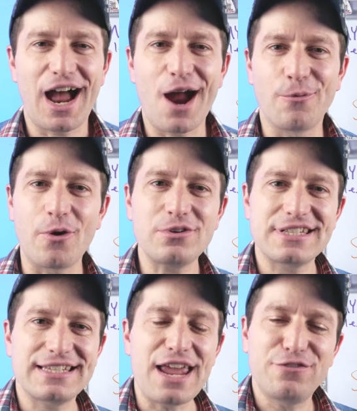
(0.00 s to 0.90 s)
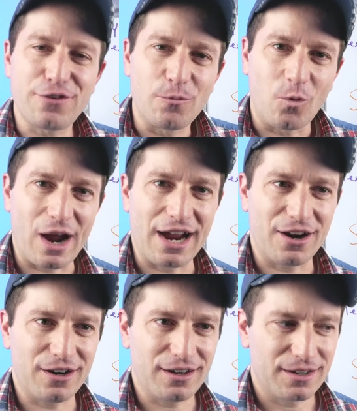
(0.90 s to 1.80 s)
I won't say from
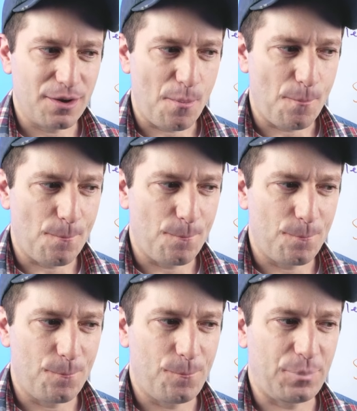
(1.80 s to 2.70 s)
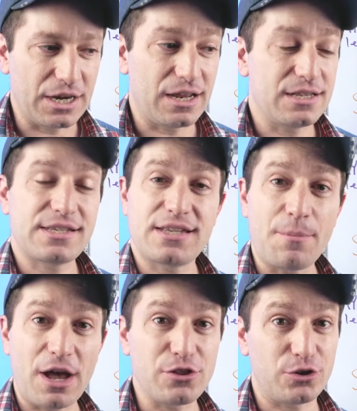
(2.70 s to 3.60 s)
where, but
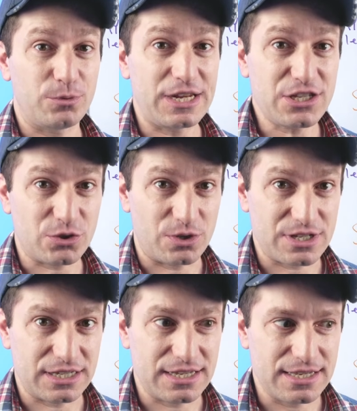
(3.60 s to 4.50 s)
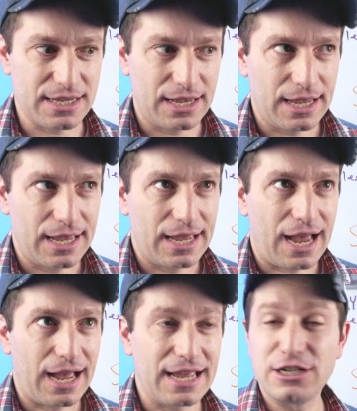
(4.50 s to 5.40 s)
some other resources,
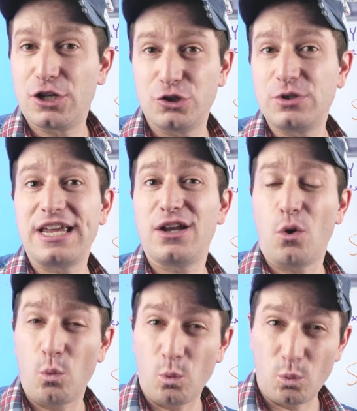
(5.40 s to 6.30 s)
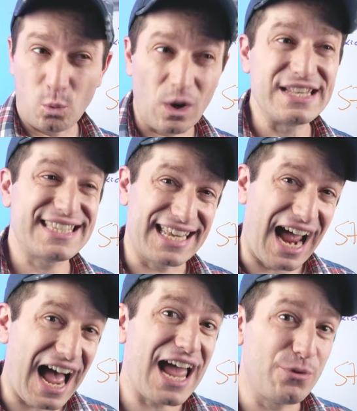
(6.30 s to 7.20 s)
including ones that
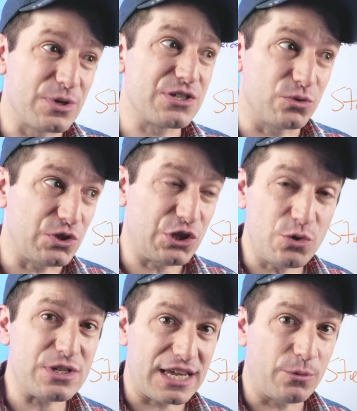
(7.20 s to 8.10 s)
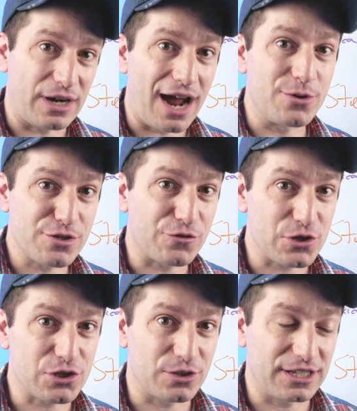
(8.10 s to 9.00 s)
I was using when I was
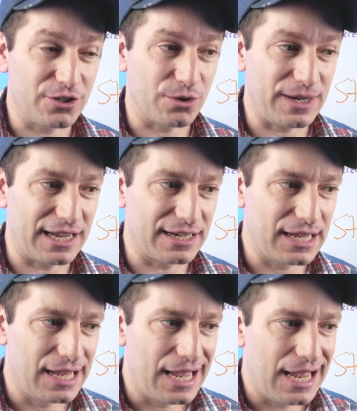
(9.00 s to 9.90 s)
first learning Korean.